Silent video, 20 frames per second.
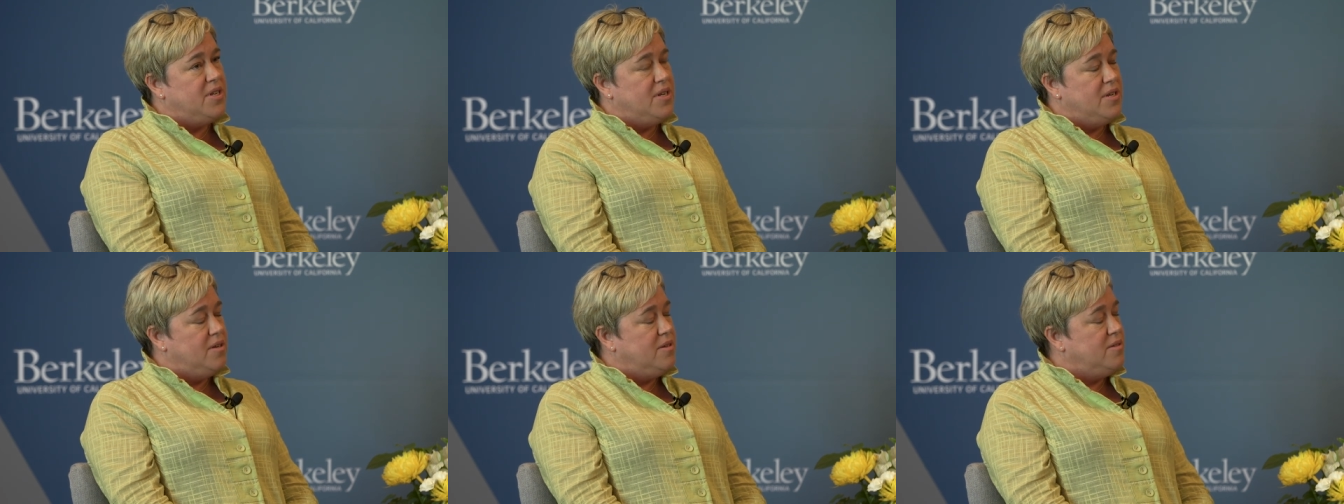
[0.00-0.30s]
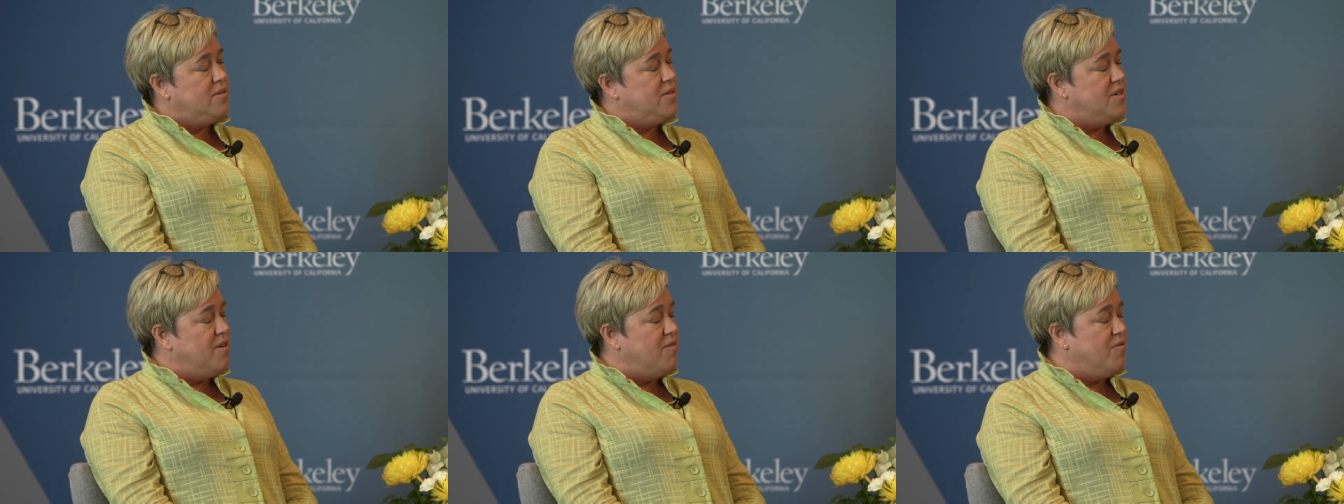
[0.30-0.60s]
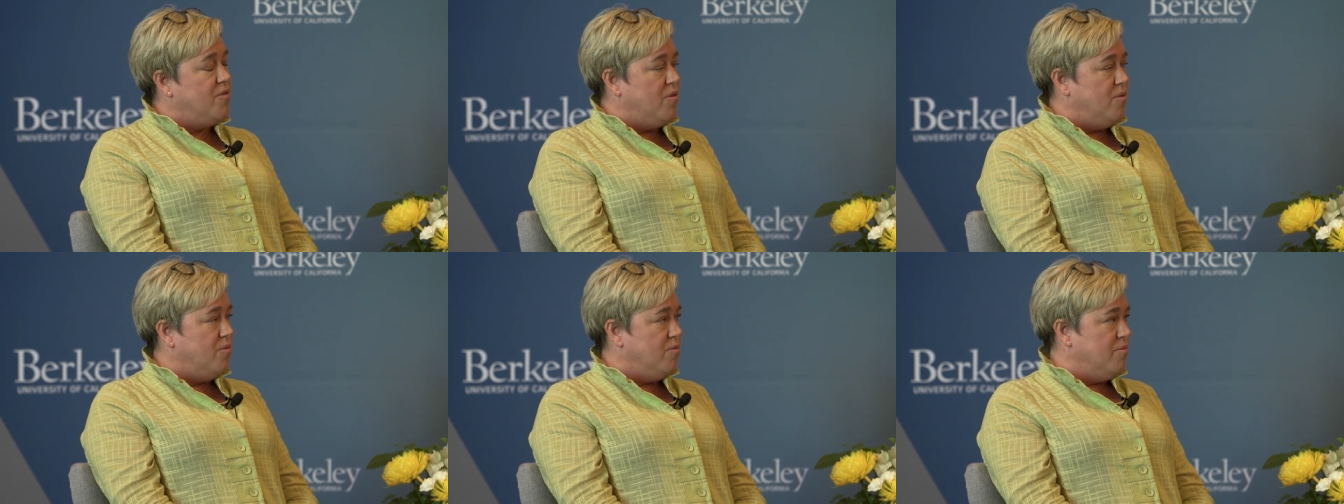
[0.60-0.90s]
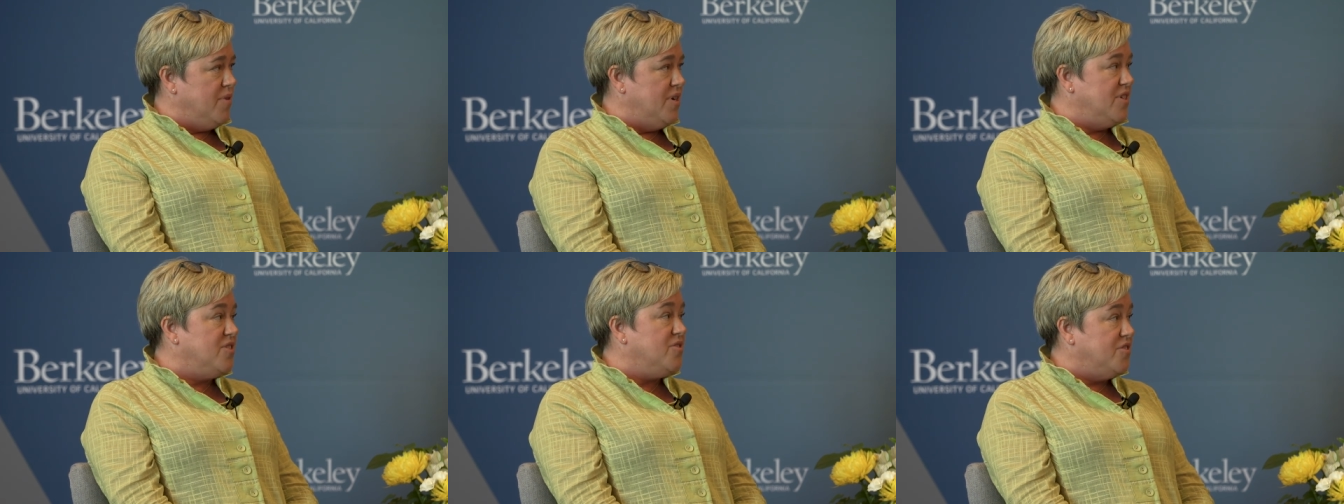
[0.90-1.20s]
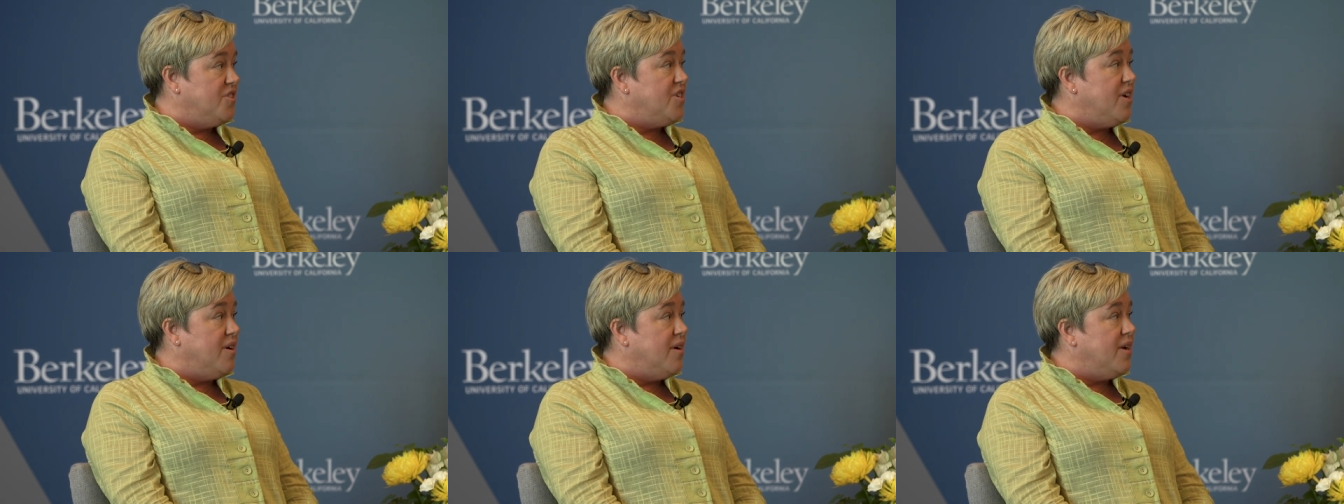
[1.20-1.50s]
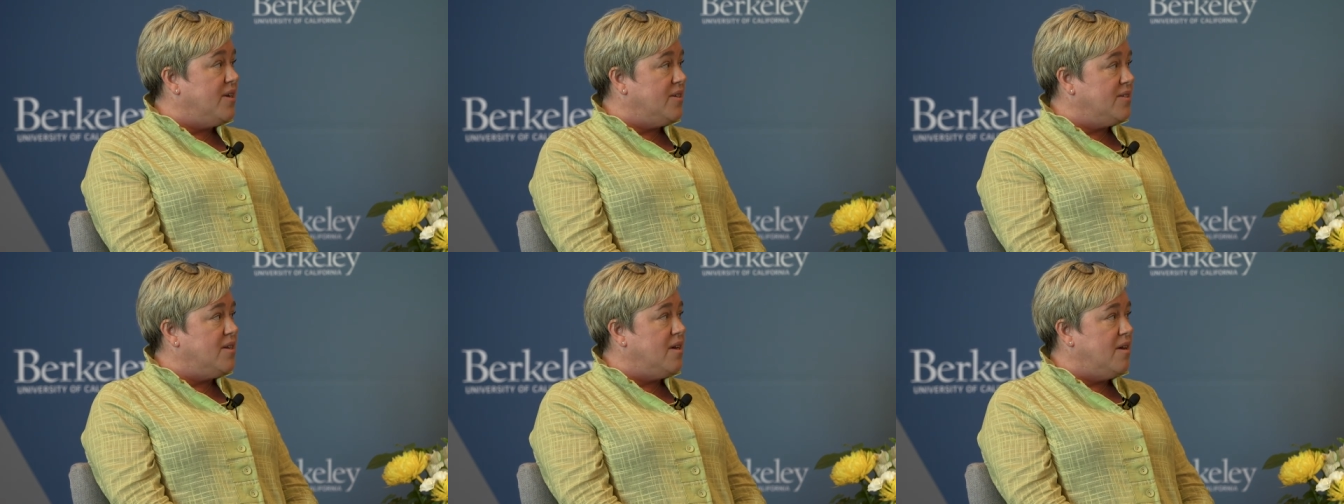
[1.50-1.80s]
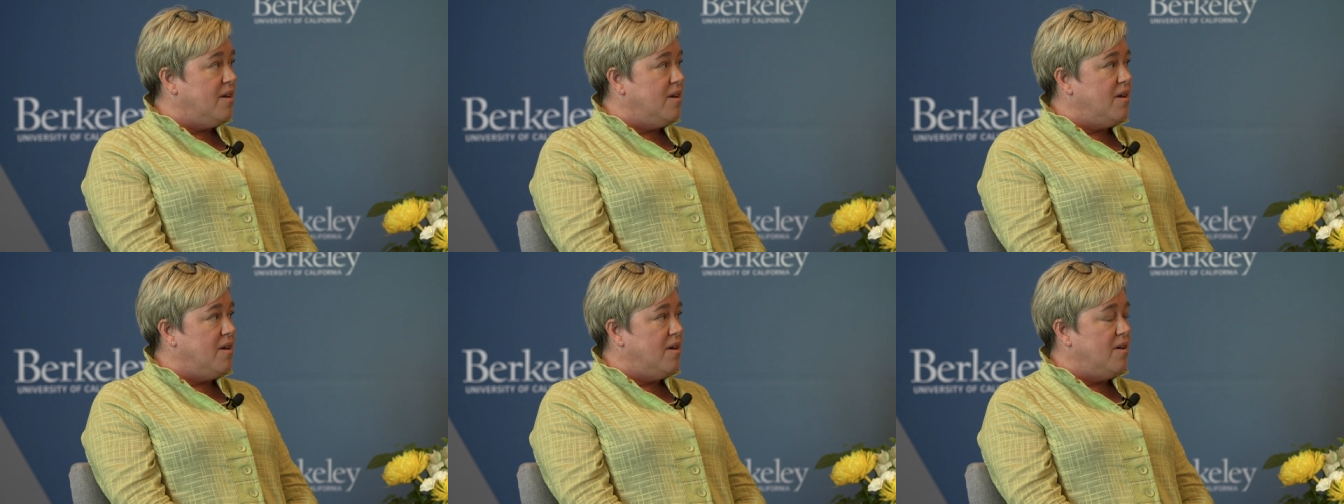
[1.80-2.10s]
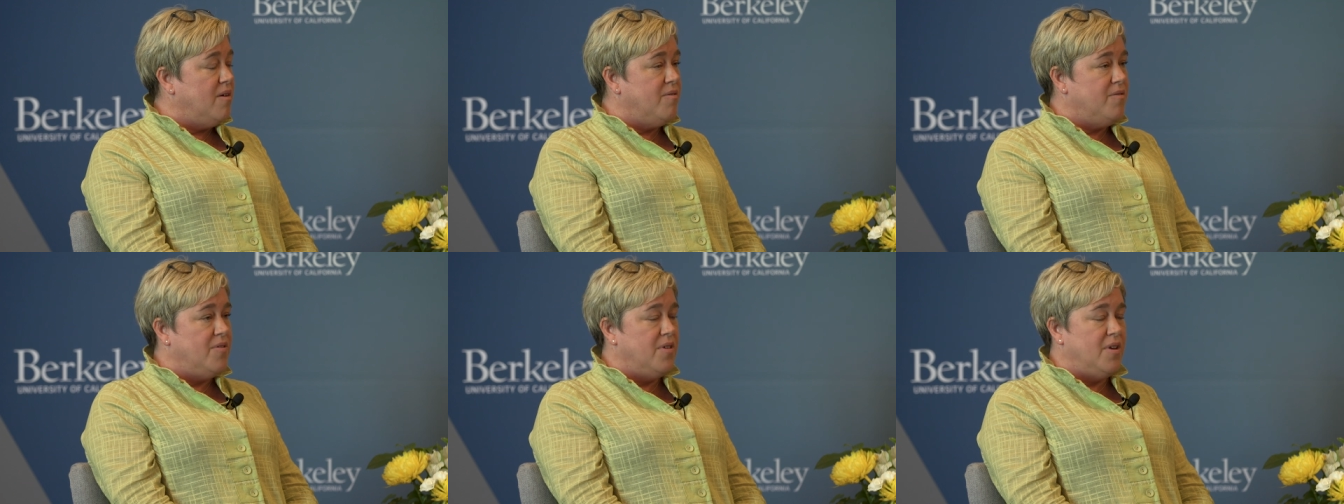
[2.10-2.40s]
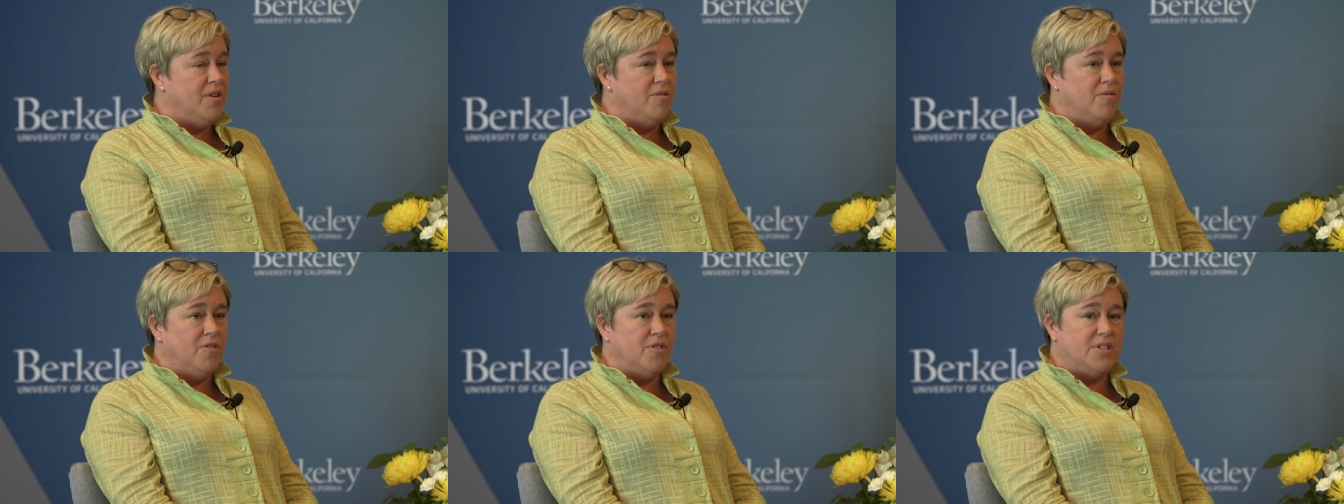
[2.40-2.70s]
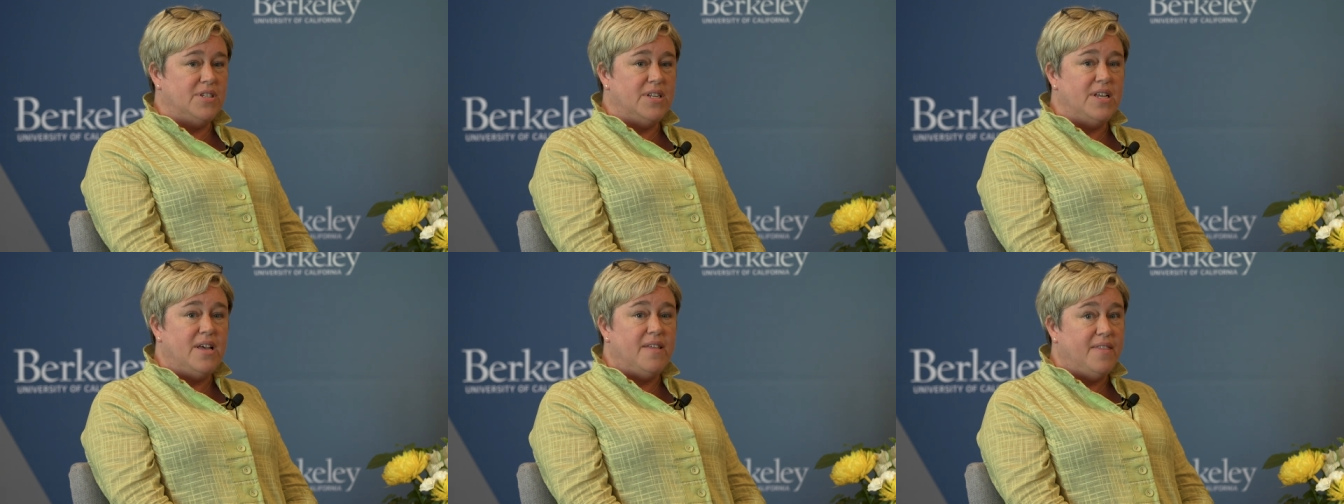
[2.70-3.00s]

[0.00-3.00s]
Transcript: in several research areas uh, of the university.